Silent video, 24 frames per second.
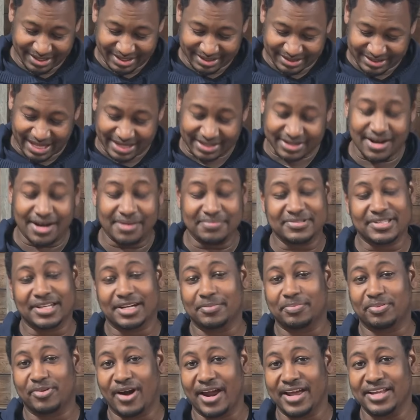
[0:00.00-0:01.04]
that comes at a
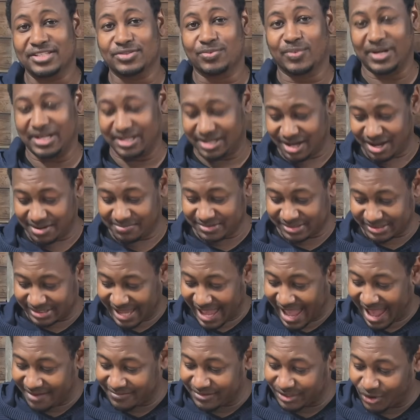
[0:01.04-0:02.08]
price when it comes to
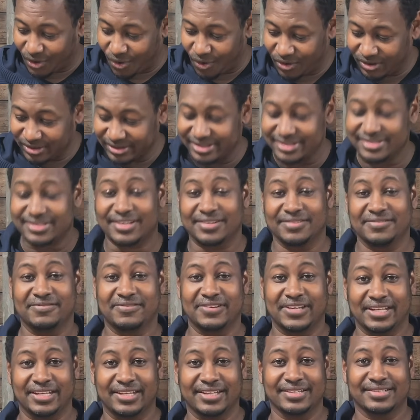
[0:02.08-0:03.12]
having all this
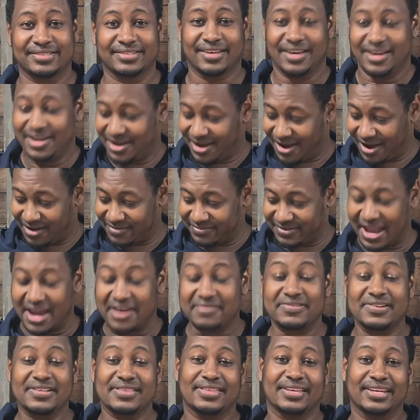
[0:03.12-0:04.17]
convenience of
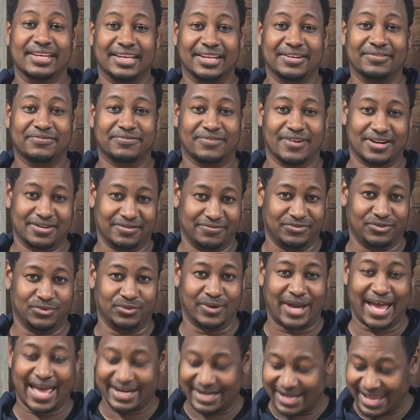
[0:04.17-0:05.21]
everything in front of you
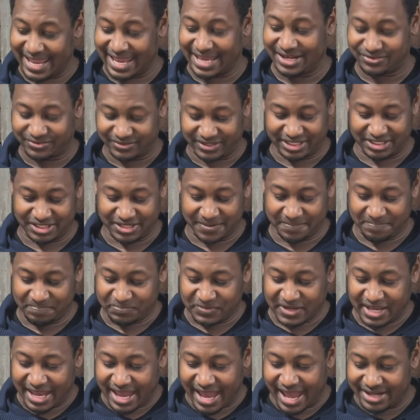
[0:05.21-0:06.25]
at a hand reach.
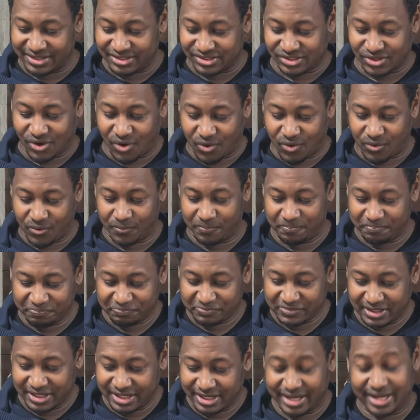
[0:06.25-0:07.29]
And so
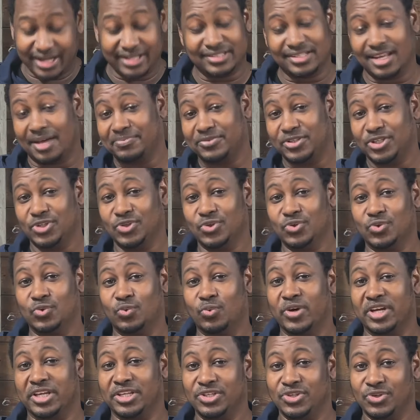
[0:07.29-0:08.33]
it's up to you
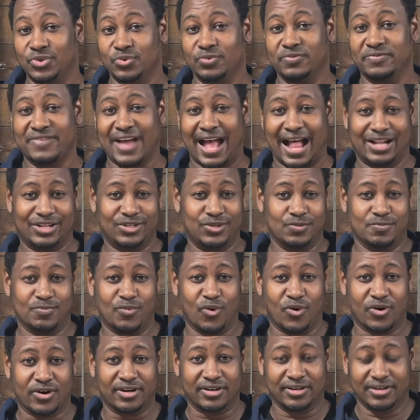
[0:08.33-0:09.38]
what you value
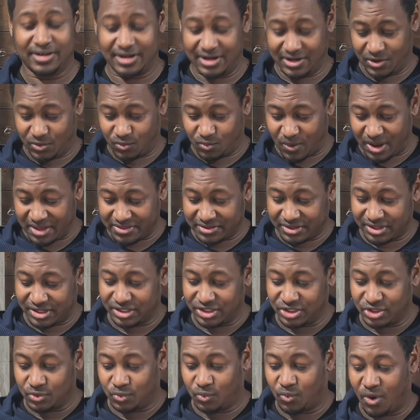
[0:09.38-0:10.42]
more, whether
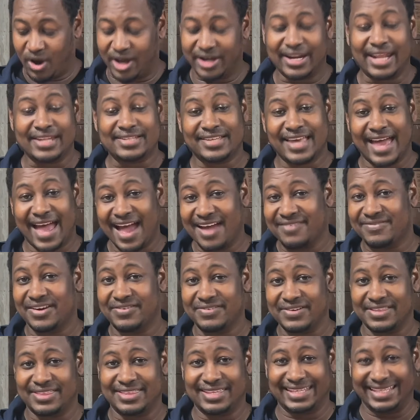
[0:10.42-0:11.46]
you want to have
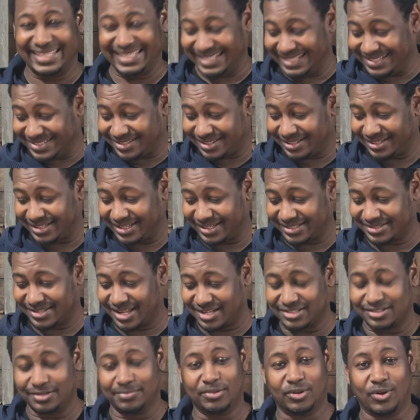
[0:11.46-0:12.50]
everything easily
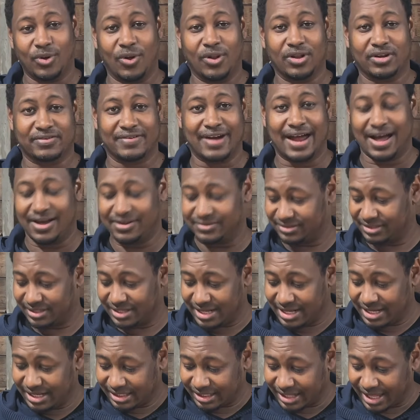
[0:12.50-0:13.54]
accessible all around,
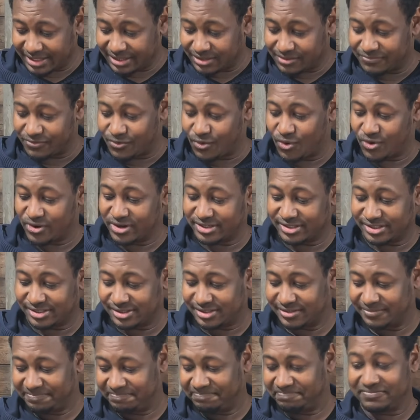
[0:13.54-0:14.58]
like, of course,
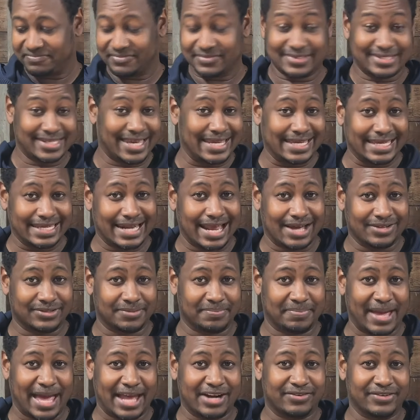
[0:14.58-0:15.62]
taking out the
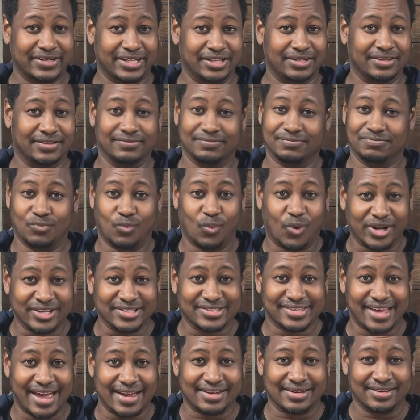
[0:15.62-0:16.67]
battery in 1
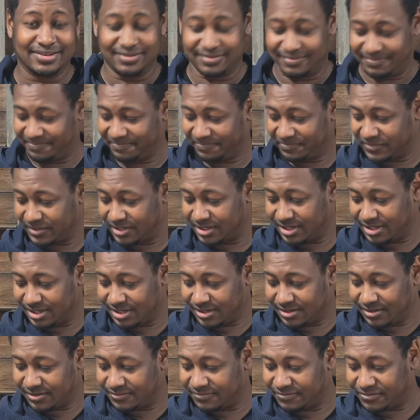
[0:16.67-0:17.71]
second
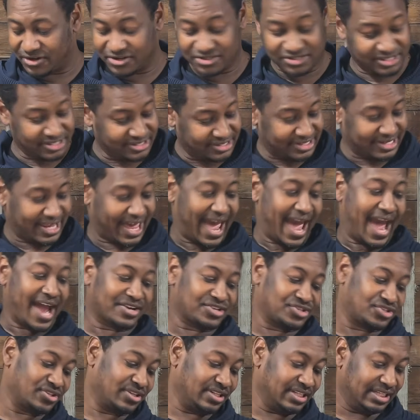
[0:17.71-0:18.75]
versus
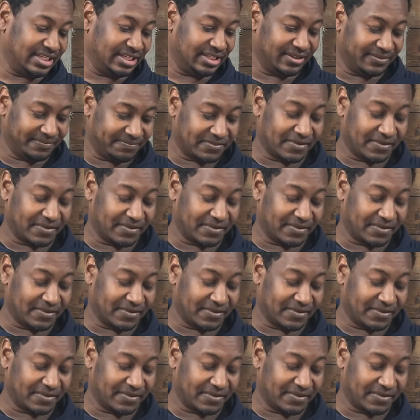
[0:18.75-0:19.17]
actually